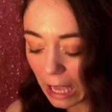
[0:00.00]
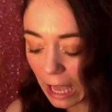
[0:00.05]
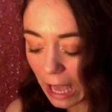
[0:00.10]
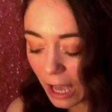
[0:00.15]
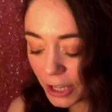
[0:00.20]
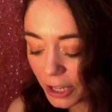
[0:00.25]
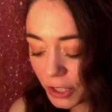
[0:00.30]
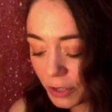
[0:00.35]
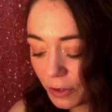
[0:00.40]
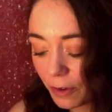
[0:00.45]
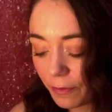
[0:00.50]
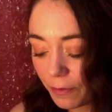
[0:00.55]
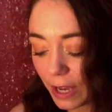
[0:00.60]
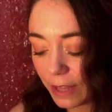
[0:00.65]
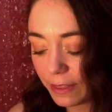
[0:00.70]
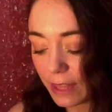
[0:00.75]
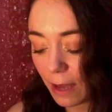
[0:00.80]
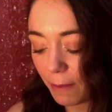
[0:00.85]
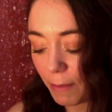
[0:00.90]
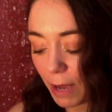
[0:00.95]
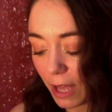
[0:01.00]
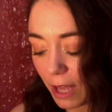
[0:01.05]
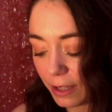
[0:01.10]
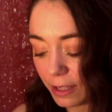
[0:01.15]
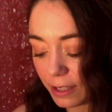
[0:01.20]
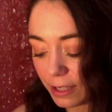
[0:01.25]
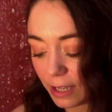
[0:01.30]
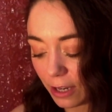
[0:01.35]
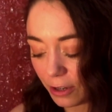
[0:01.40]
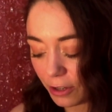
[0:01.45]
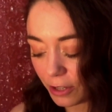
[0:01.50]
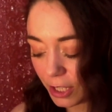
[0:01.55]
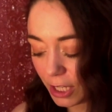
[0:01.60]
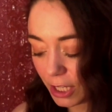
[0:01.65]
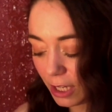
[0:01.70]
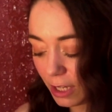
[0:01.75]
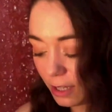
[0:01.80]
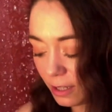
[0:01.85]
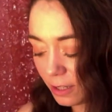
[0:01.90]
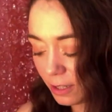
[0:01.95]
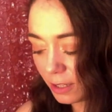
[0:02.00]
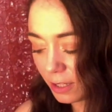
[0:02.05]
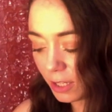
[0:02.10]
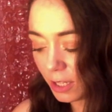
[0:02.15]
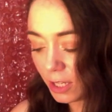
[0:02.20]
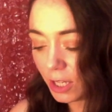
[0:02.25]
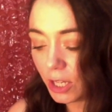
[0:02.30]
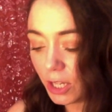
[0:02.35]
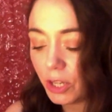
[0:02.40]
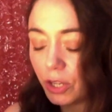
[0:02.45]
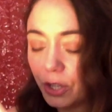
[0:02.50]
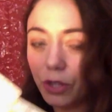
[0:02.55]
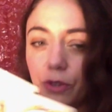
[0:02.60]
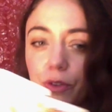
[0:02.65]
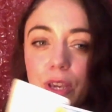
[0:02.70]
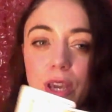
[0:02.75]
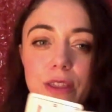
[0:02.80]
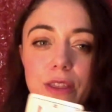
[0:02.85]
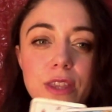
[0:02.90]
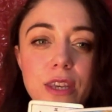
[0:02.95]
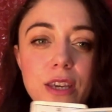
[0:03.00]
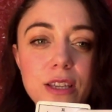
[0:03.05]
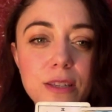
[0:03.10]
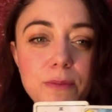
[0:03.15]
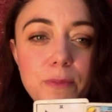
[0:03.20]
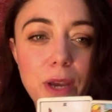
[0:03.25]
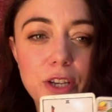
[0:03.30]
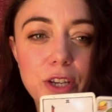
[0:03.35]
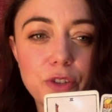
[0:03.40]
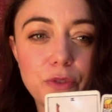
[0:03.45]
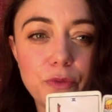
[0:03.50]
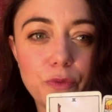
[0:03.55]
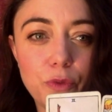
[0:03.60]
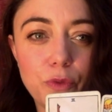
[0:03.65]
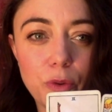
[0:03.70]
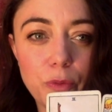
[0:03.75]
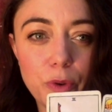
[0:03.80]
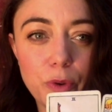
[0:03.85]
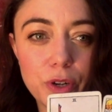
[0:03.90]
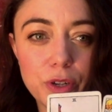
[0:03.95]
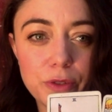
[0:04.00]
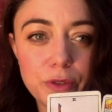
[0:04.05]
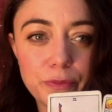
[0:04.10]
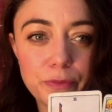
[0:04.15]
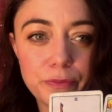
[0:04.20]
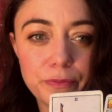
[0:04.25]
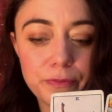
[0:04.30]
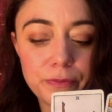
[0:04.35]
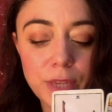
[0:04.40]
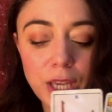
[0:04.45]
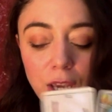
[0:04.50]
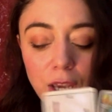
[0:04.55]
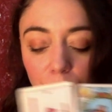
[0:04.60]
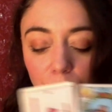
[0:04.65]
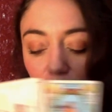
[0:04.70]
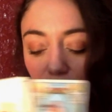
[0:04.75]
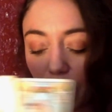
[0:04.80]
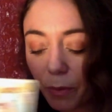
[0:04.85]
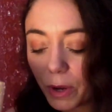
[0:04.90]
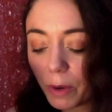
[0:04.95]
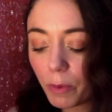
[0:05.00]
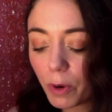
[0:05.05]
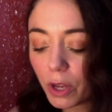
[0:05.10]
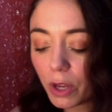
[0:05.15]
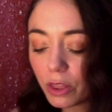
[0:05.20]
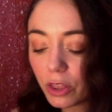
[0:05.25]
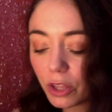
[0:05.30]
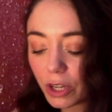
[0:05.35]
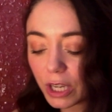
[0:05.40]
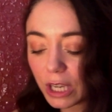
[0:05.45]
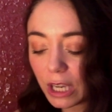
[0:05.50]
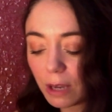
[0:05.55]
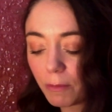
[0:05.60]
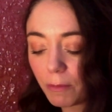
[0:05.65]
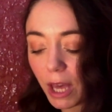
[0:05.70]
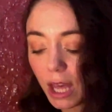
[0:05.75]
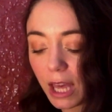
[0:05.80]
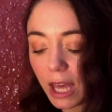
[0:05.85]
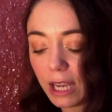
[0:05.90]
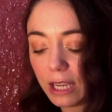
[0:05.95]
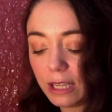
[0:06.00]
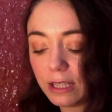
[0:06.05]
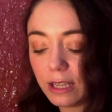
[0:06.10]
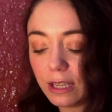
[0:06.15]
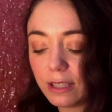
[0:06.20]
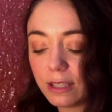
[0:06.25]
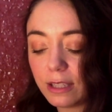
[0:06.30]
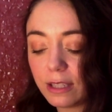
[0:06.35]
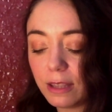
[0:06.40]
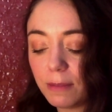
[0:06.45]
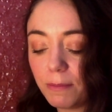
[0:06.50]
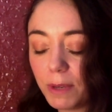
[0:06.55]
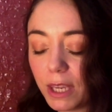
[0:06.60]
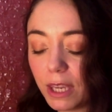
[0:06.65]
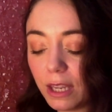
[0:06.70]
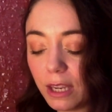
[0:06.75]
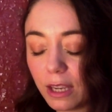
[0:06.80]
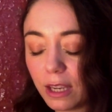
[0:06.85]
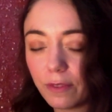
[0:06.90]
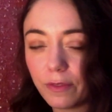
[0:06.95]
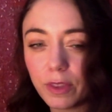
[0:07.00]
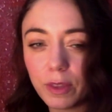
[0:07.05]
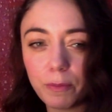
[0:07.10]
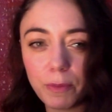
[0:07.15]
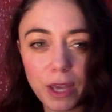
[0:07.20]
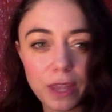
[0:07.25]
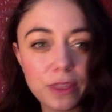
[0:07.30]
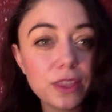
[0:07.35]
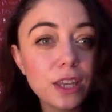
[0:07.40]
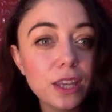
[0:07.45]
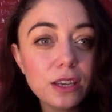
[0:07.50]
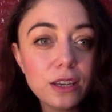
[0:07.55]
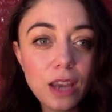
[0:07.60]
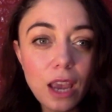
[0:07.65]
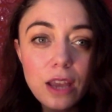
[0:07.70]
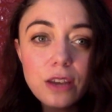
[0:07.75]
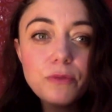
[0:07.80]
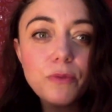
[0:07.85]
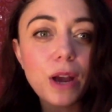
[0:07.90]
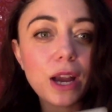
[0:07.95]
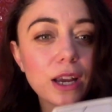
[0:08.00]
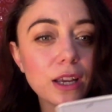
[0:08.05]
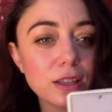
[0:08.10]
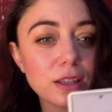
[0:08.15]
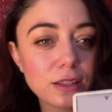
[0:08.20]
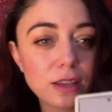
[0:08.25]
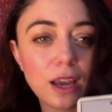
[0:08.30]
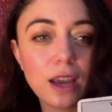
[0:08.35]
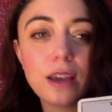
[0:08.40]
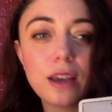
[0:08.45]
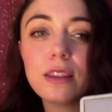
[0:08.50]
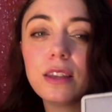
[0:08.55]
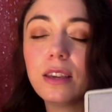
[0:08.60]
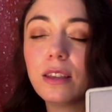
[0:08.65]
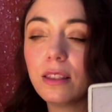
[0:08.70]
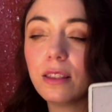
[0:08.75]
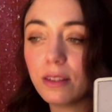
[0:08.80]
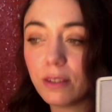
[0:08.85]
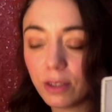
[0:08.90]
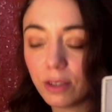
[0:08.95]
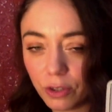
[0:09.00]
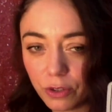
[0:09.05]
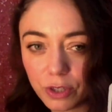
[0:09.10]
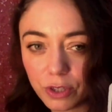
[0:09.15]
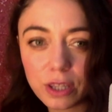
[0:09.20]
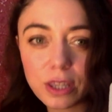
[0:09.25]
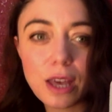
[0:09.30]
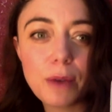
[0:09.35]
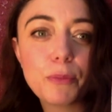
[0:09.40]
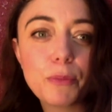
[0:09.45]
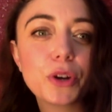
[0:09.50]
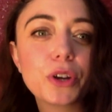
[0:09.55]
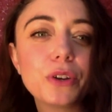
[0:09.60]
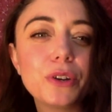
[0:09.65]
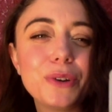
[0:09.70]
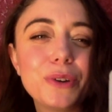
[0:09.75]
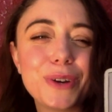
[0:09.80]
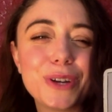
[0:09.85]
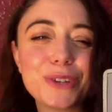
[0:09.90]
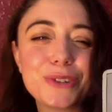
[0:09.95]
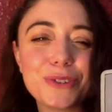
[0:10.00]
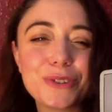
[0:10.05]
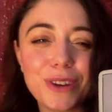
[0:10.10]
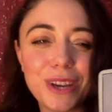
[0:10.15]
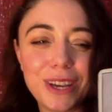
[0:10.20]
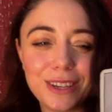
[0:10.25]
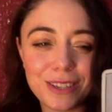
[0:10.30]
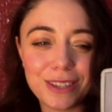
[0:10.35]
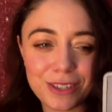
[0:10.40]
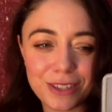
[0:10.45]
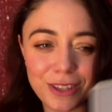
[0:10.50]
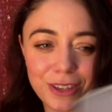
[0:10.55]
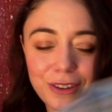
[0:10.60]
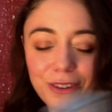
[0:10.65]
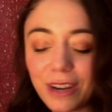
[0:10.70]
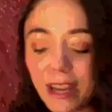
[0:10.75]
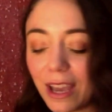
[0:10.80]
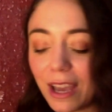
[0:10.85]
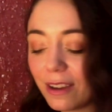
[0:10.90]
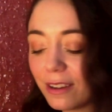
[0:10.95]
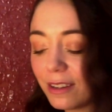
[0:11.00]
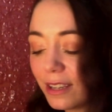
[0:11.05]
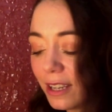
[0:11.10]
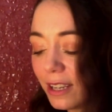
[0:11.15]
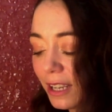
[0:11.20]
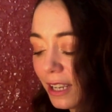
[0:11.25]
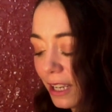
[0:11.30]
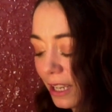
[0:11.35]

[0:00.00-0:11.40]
As you invite that balanced energy in, you get the expansion forward where we were looking behind us at the beginning of the month and, and reconciling, using that Mercury retrograde to slow down.